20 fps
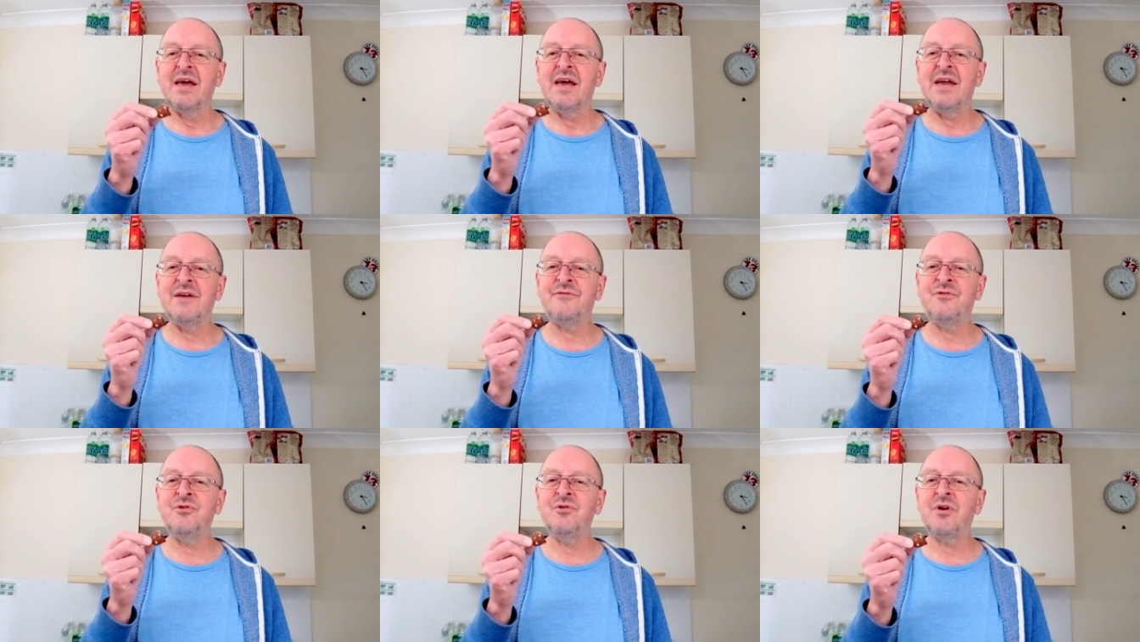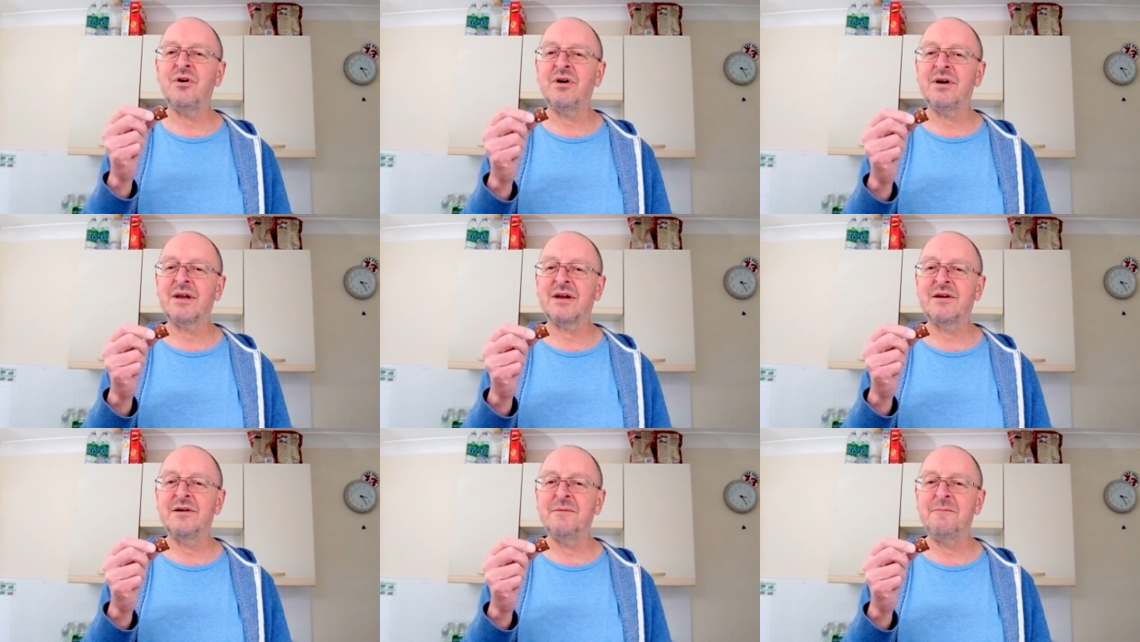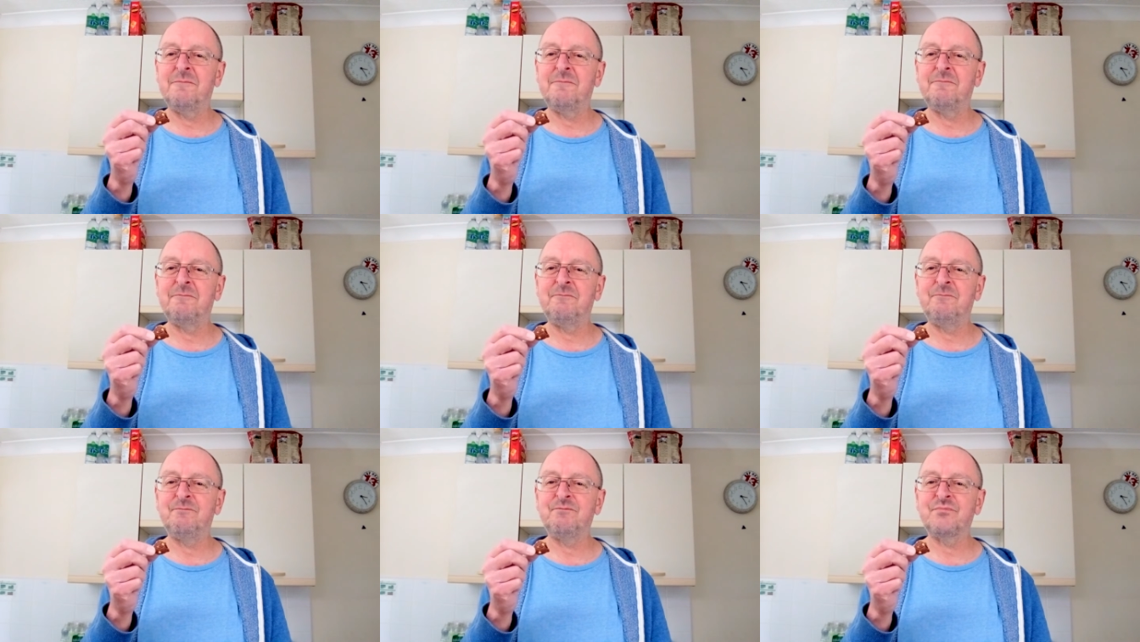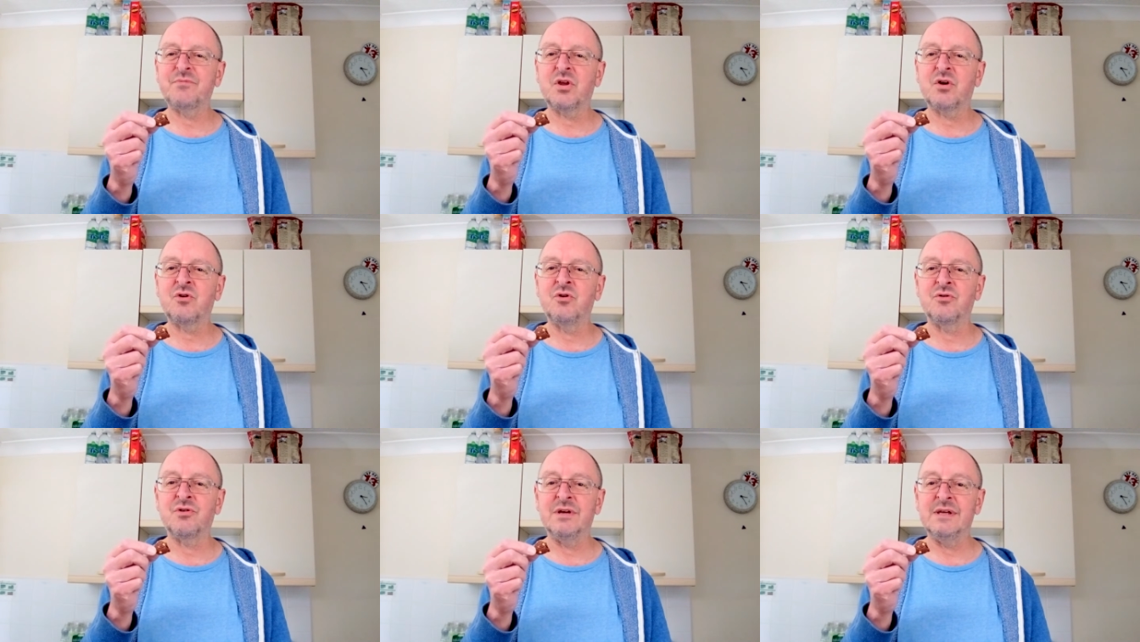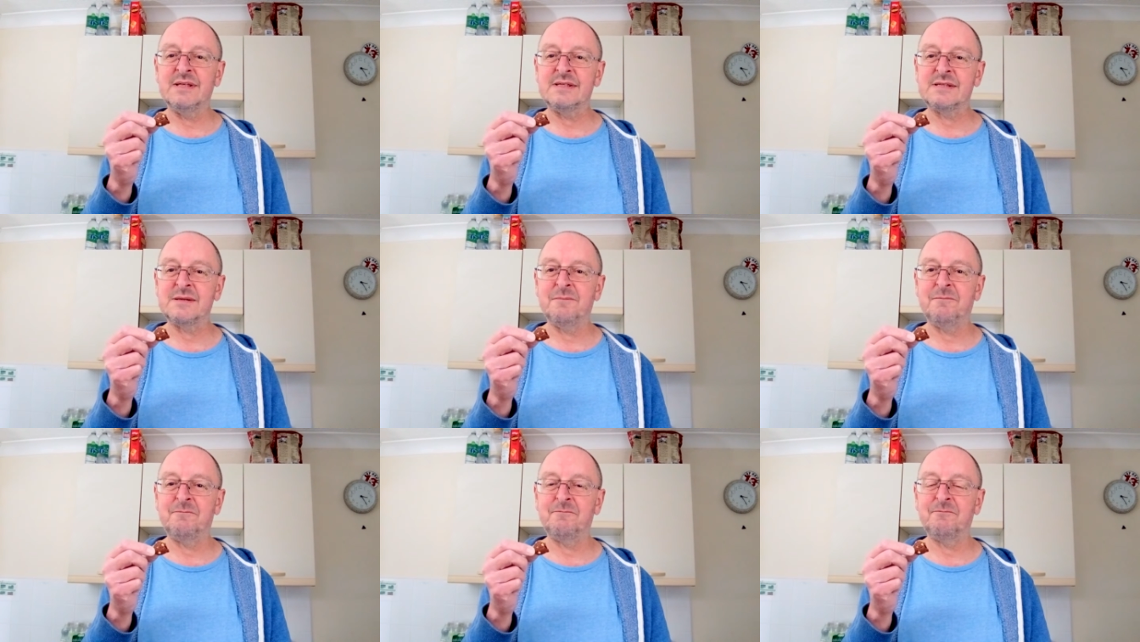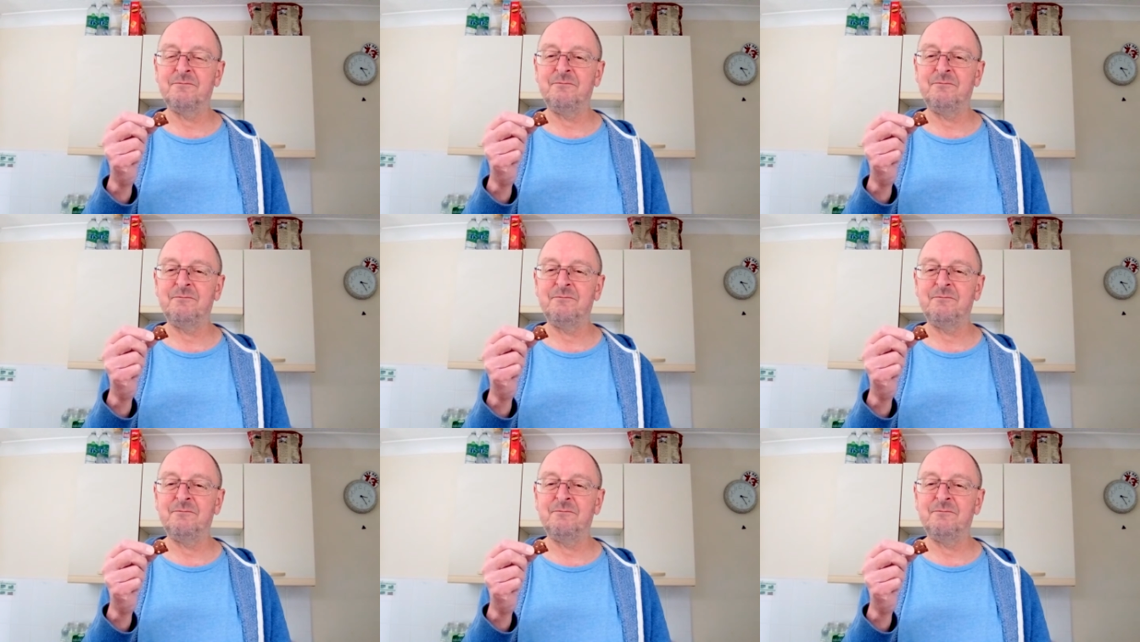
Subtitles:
If you like cookies,